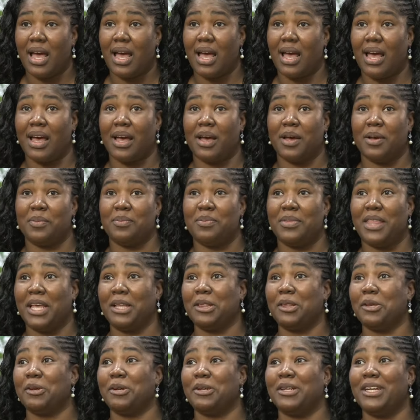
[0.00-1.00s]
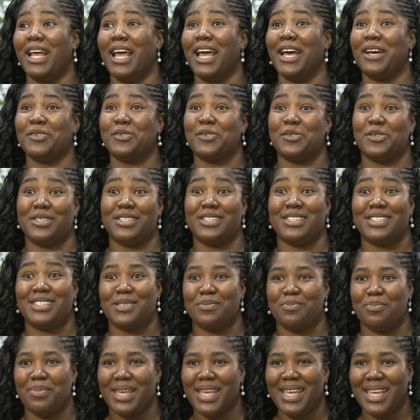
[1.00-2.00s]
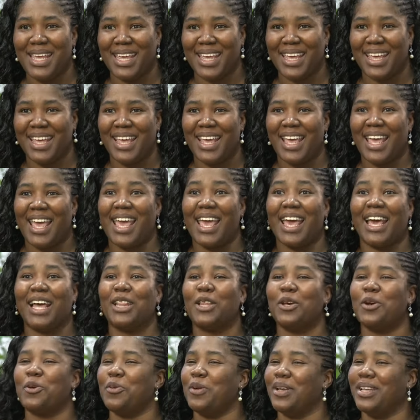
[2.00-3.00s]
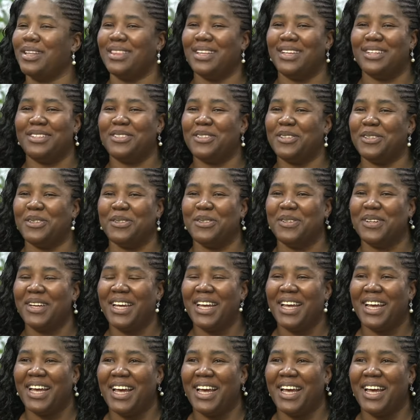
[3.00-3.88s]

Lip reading: They learn how to speak eloquently too.